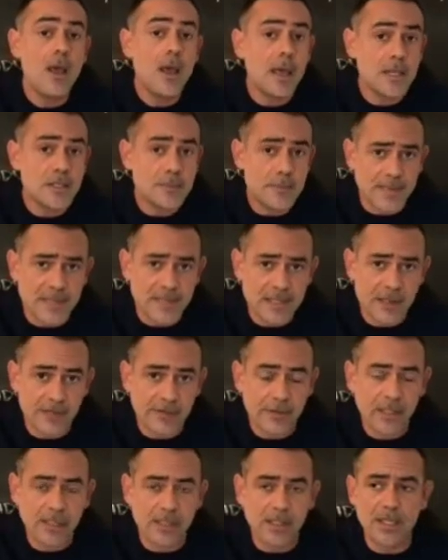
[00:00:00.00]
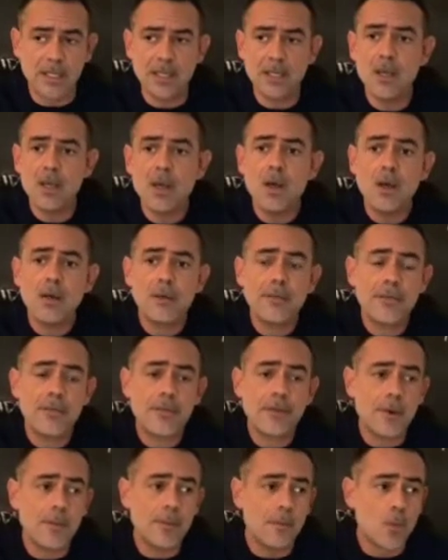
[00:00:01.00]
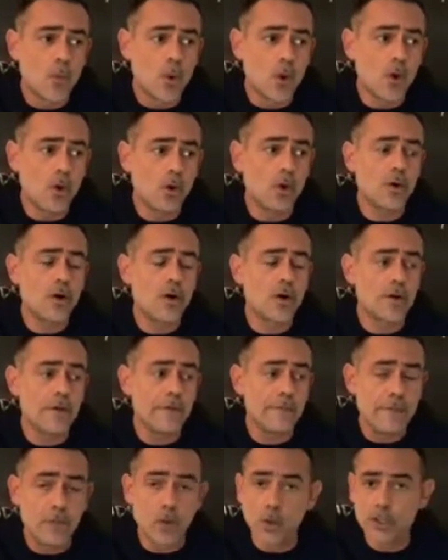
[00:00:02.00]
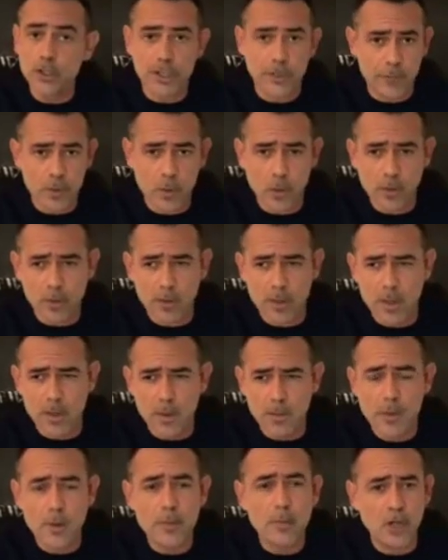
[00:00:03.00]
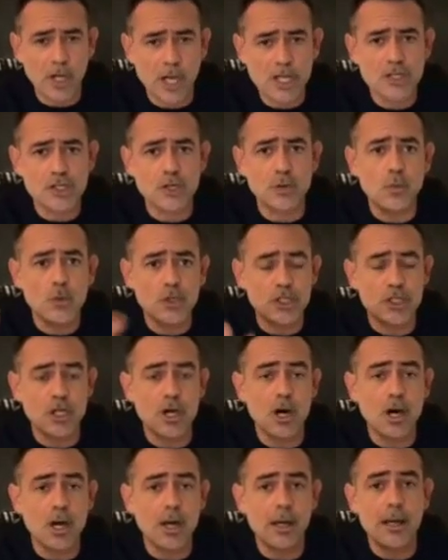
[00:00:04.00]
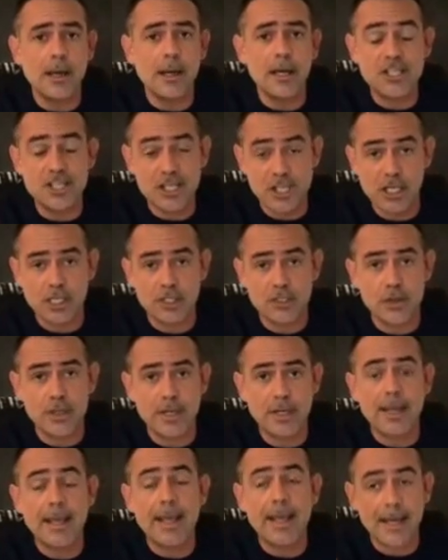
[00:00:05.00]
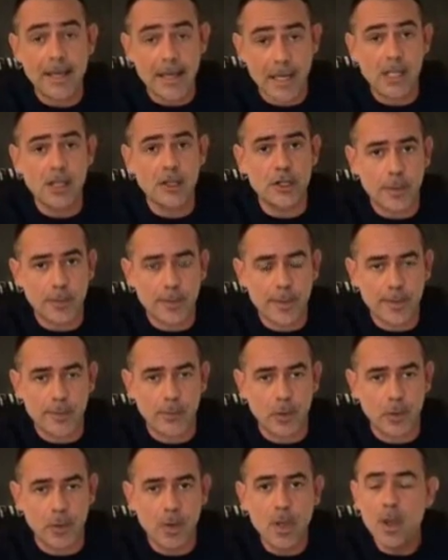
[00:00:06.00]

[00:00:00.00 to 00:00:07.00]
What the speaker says: specifically the more vulnerable population, which are children and elder people